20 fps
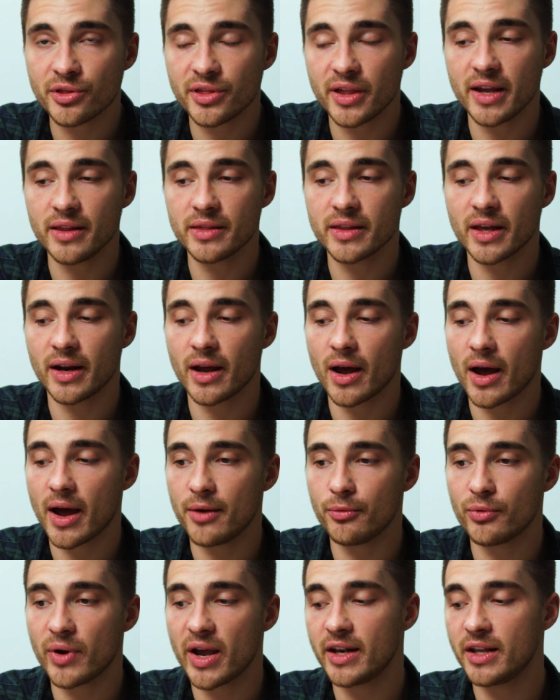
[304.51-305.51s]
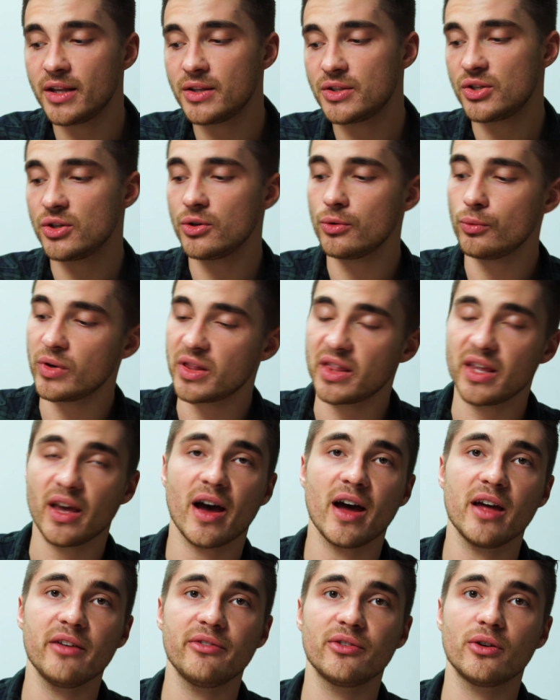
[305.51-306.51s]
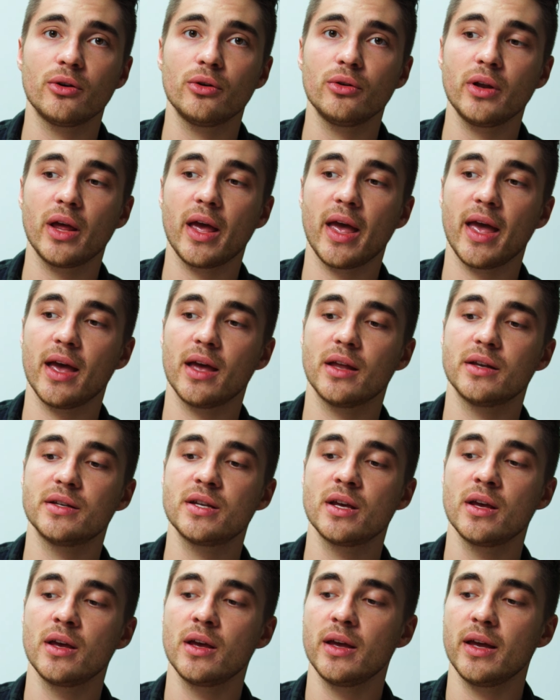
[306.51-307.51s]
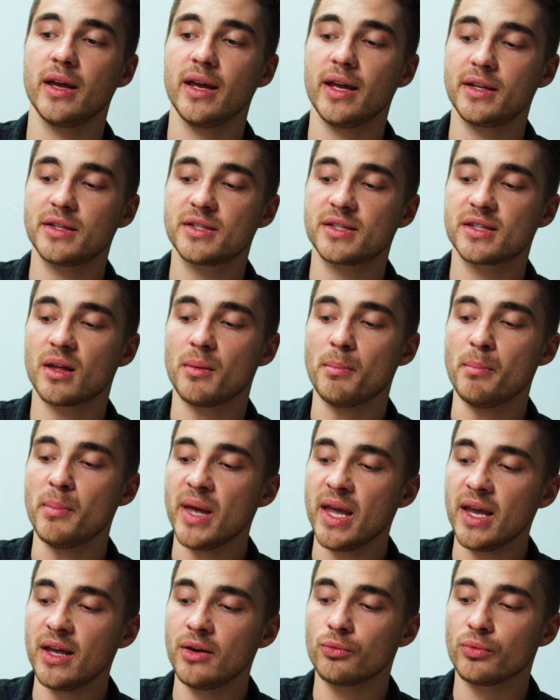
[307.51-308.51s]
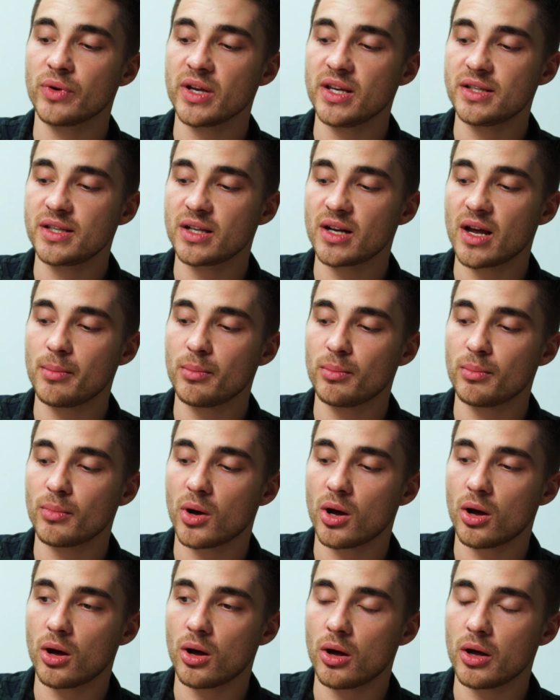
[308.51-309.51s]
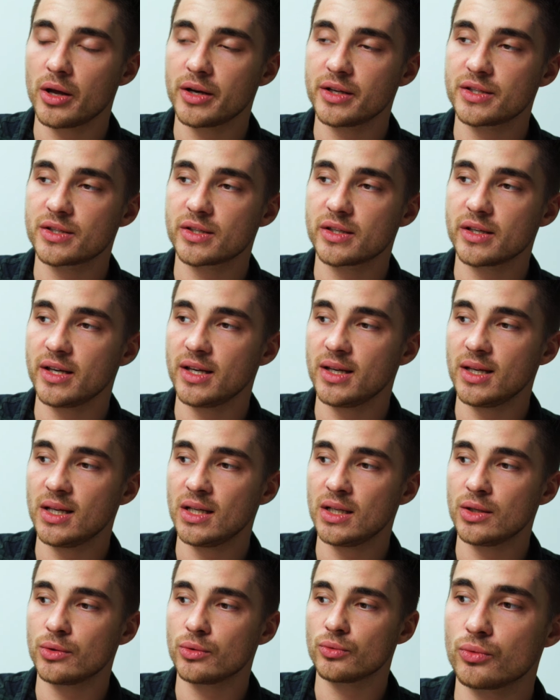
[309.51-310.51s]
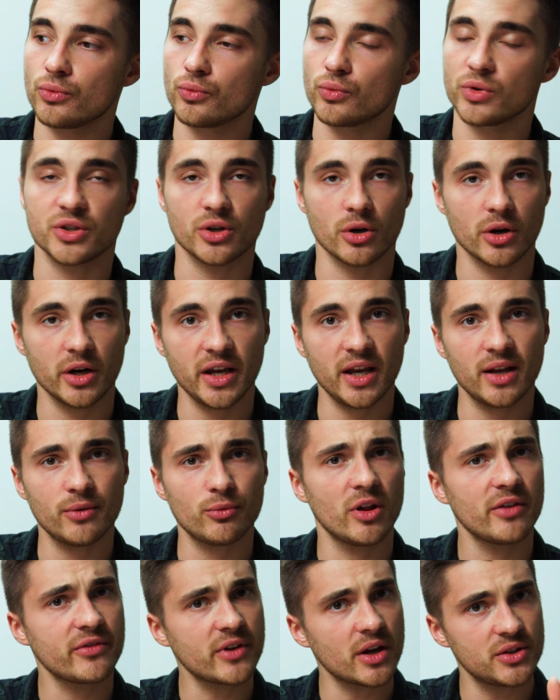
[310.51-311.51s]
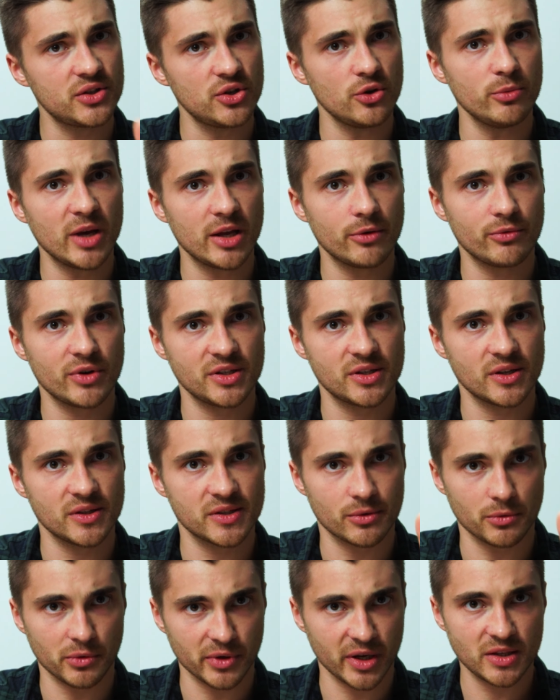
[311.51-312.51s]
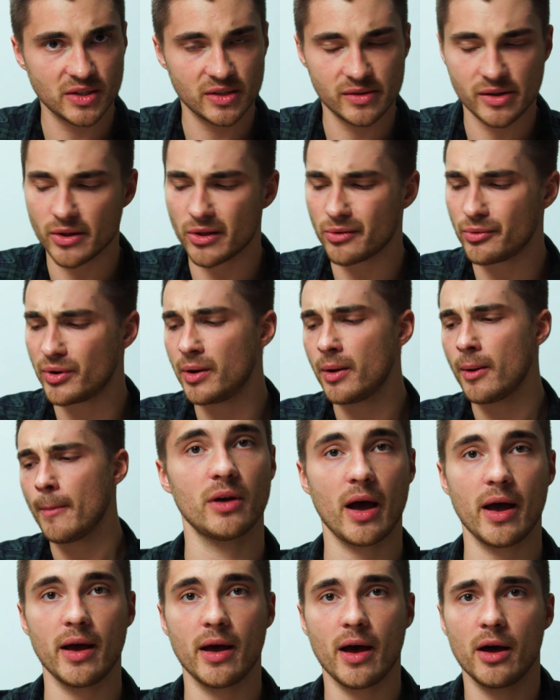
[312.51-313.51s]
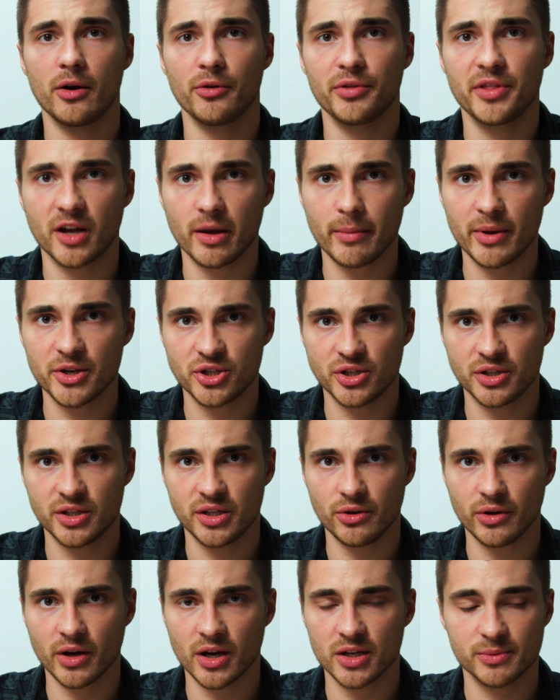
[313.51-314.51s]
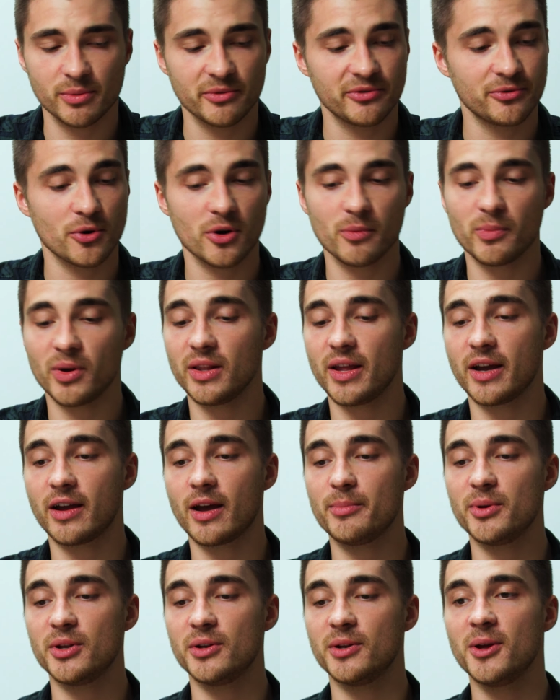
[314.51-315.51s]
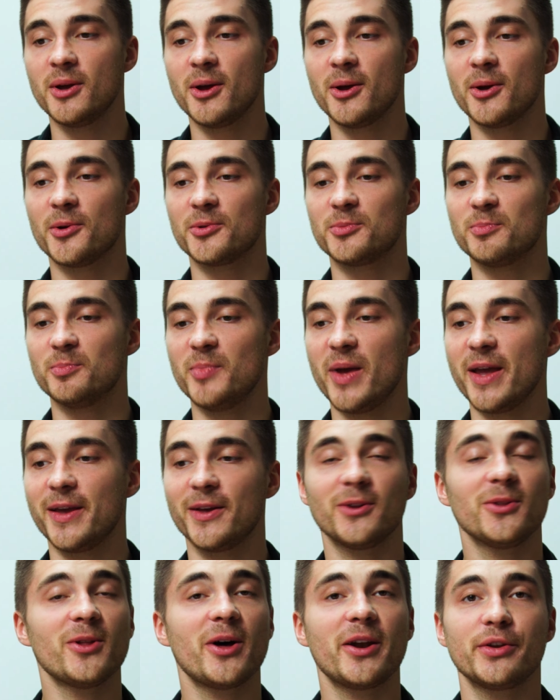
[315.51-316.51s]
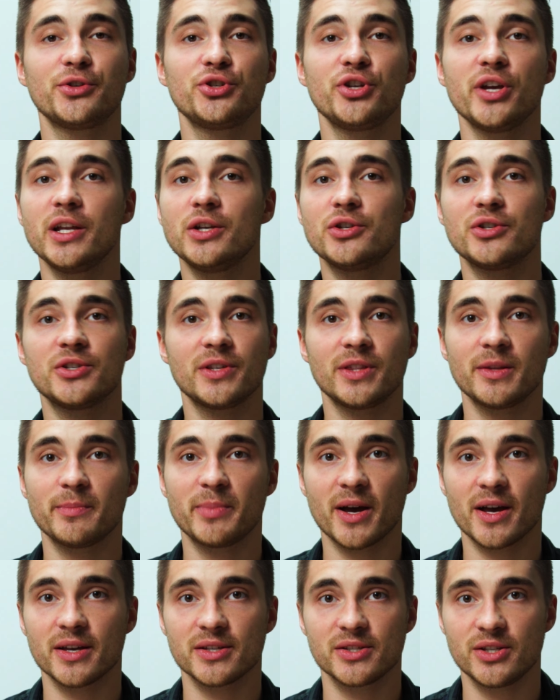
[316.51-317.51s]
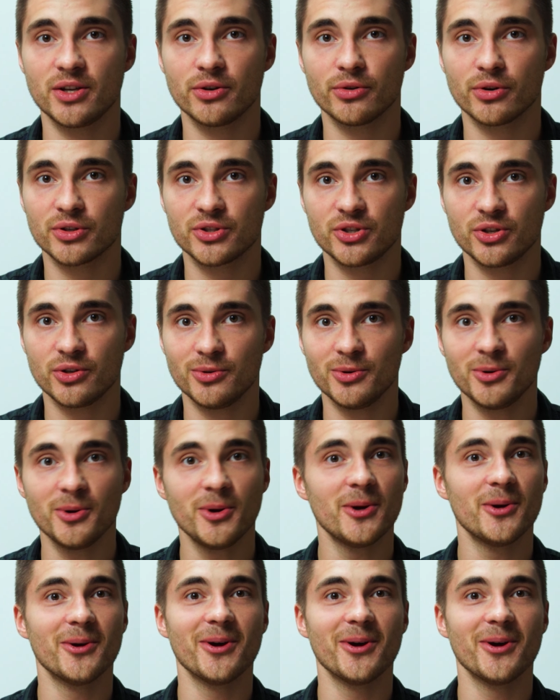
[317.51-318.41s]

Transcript: thing that I ran into with the iPhone, and it's the main reason I'm honestly returning it. Well, I've got two main reasons, and we'll get to the other one. I don't think I mentioned to you guys before, but like I've been making a lot of changes in the past year or two.